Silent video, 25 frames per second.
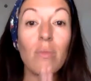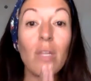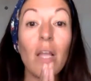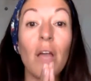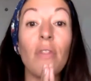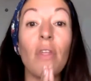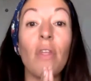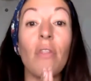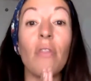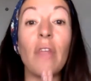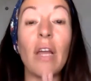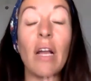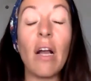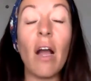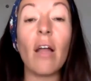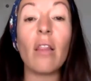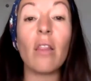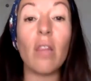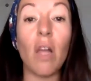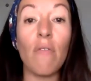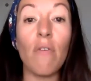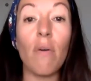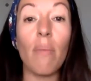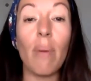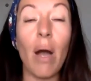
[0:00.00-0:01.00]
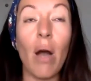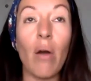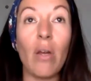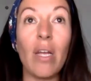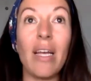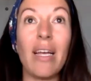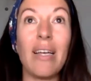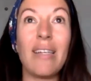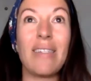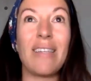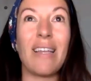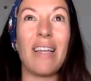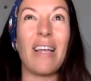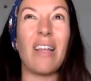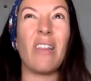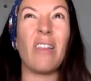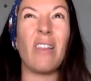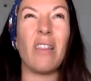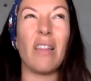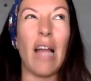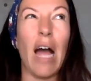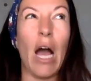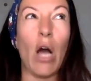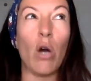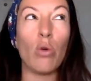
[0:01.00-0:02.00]
The thing I love about it is it
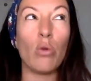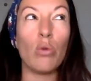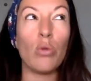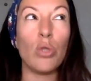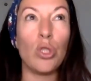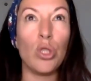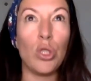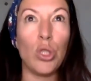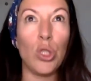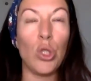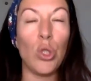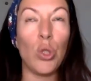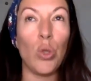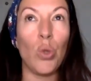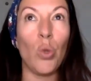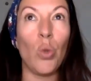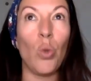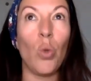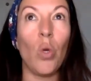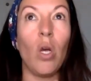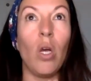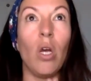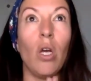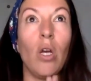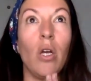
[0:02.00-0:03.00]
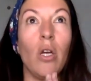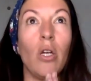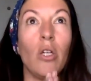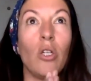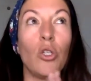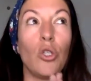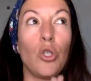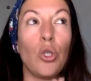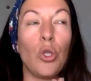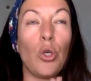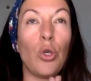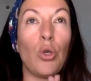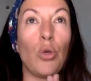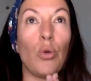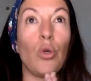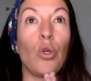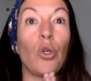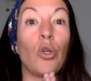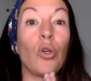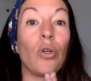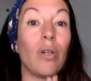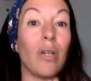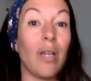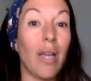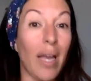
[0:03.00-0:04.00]
allows you to
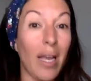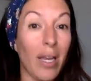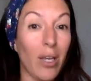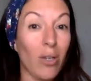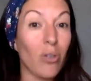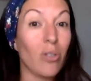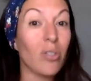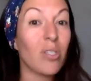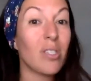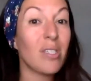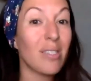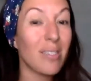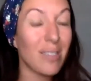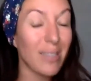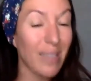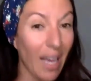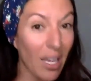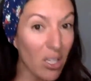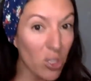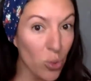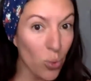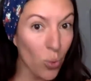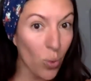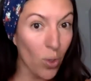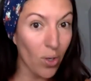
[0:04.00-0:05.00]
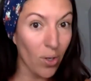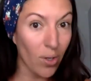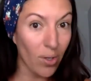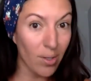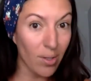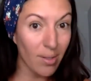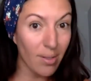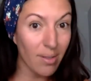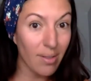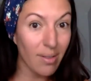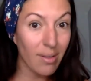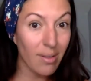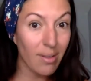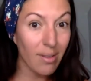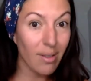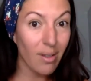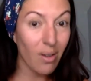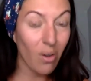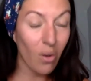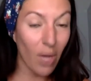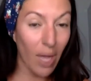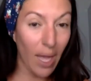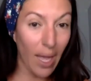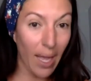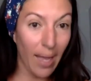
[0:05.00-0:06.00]
create your schedule.
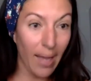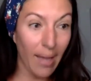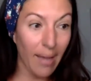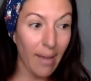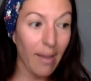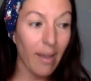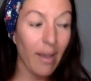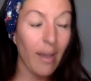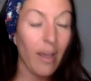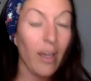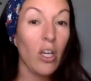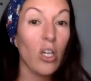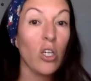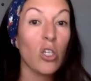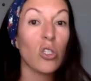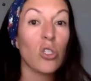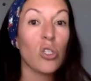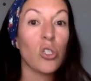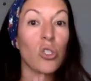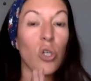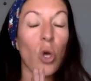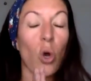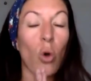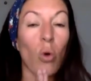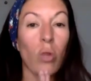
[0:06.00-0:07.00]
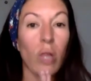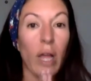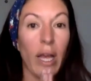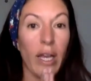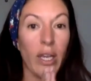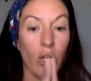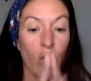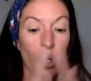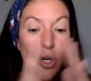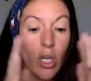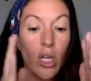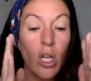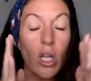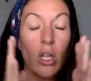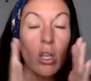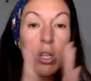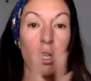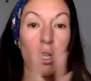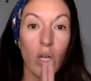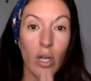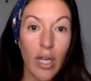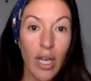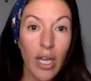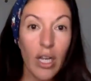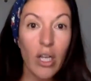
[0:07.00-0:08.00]
Okay. So like you're going to
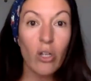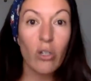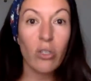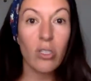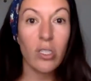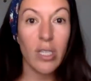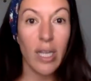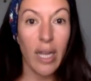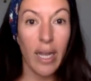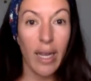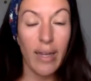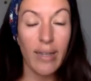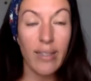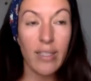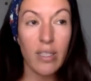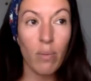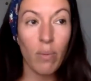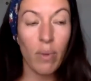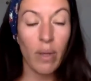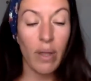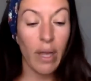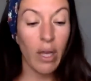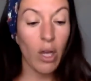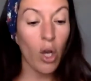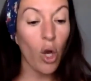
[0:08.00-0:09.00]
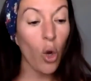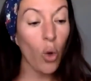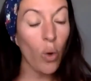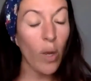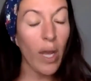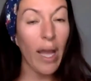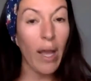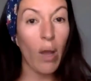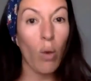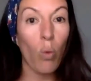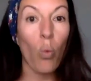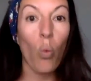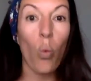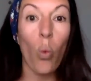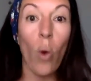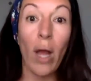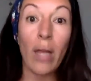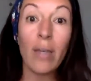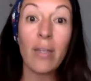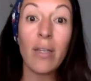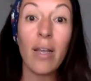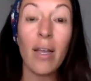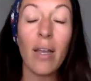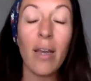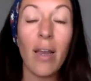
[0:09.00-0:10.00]
look at your days and be like, okay,
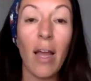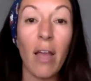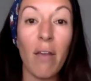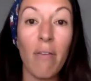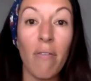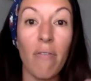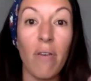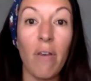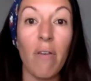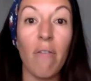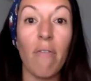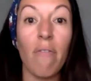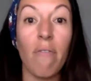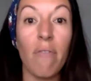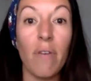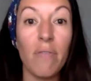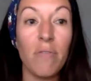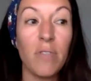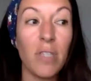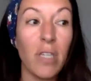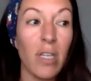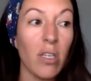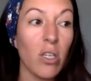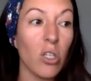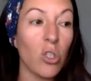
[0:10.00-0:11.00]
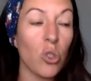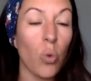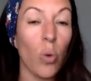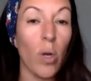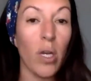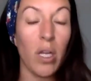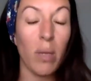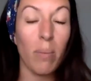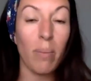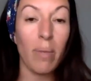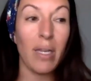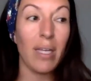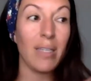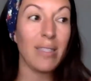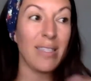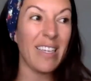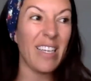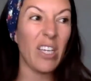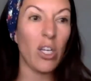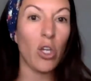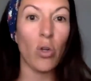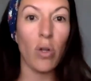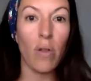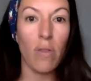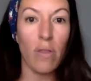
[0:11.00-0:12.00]
when can I fit 15 to 20 minutes
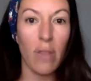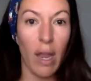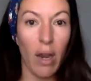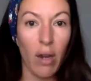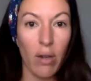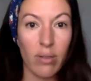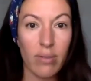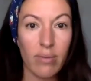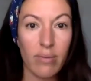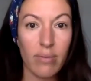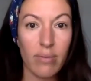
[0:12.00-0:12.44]
here and there?